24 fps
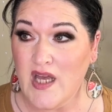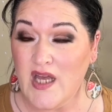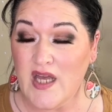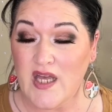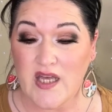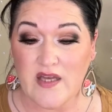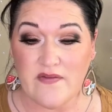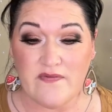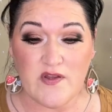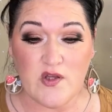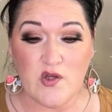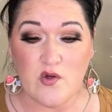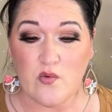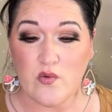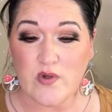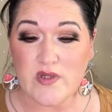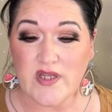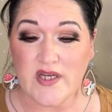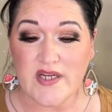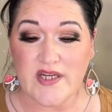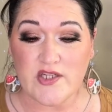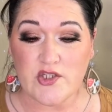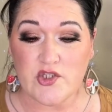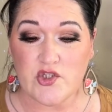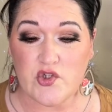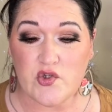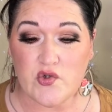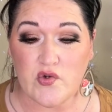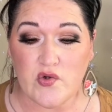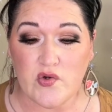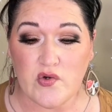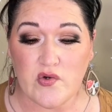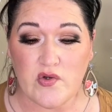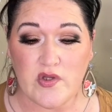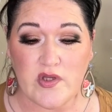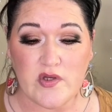If you would like
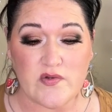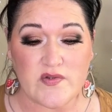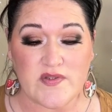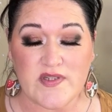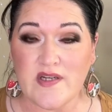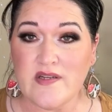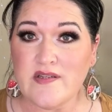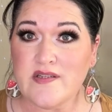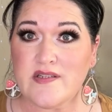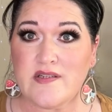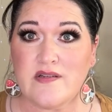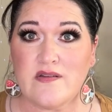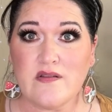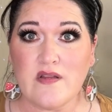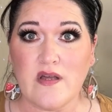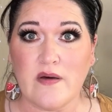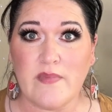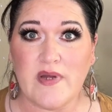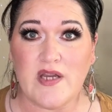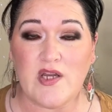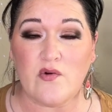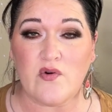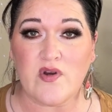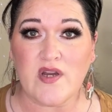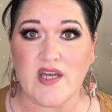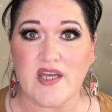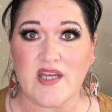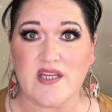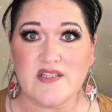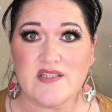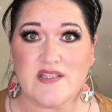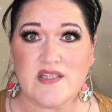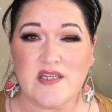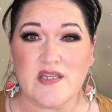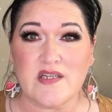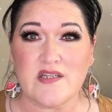to use it, let me know and I can
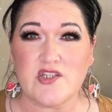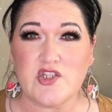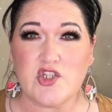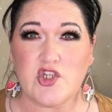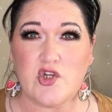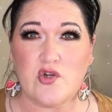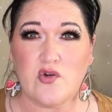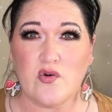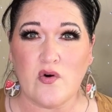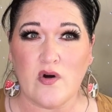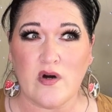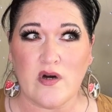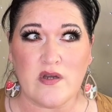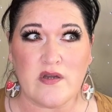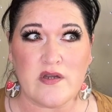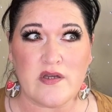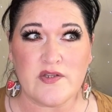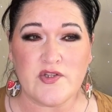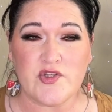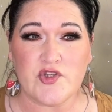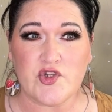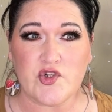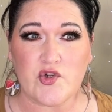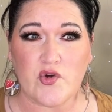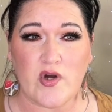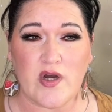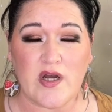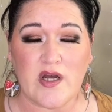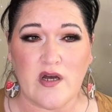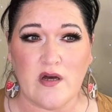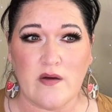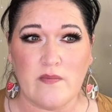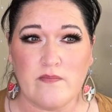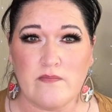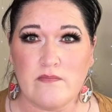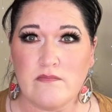send it to you on
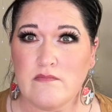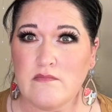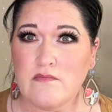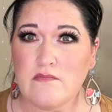Instagram,